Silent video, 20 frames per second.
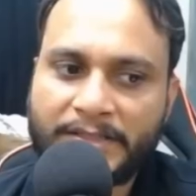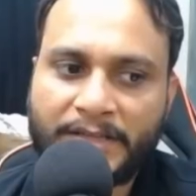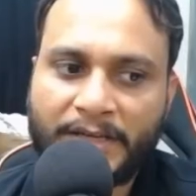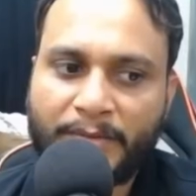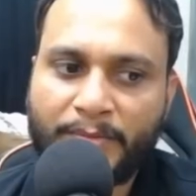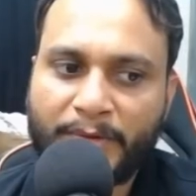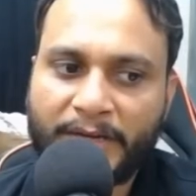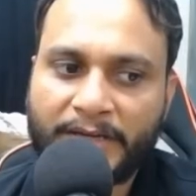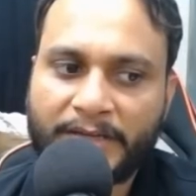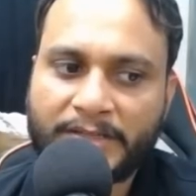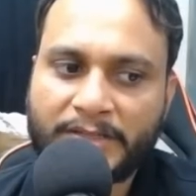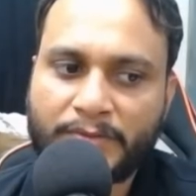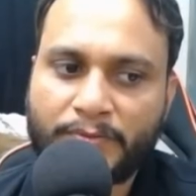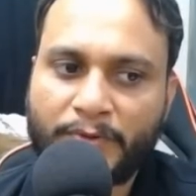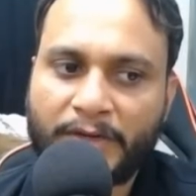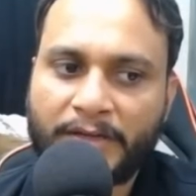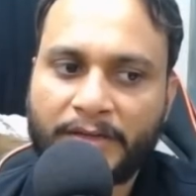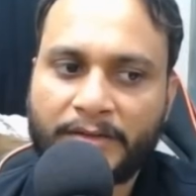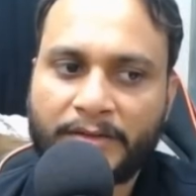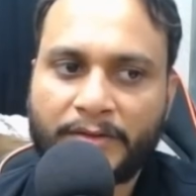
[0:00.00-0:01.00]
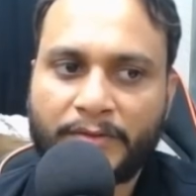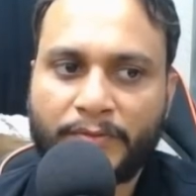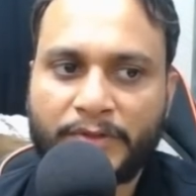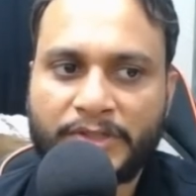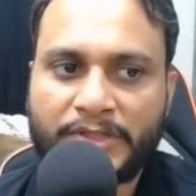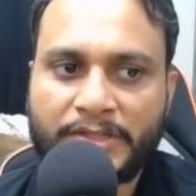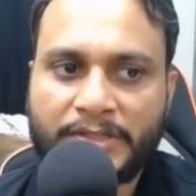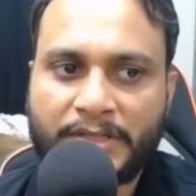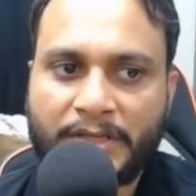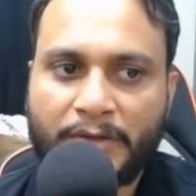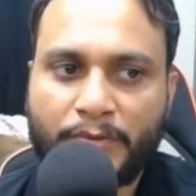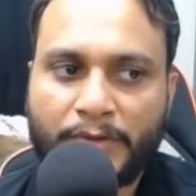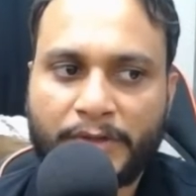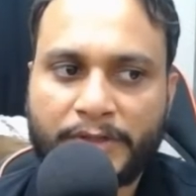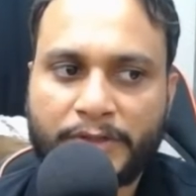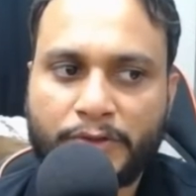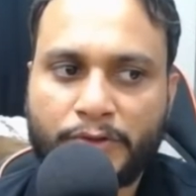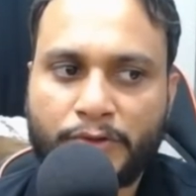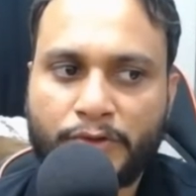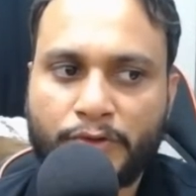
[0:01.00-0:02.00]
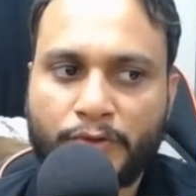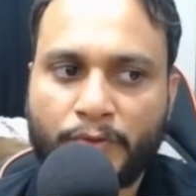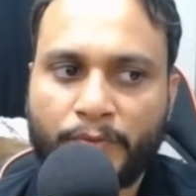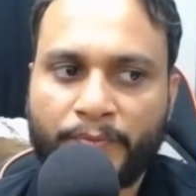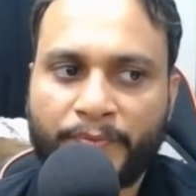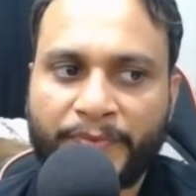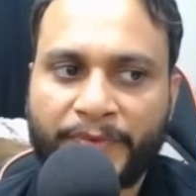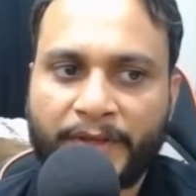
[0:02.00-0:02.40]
3 minus 1, which is equals to 2.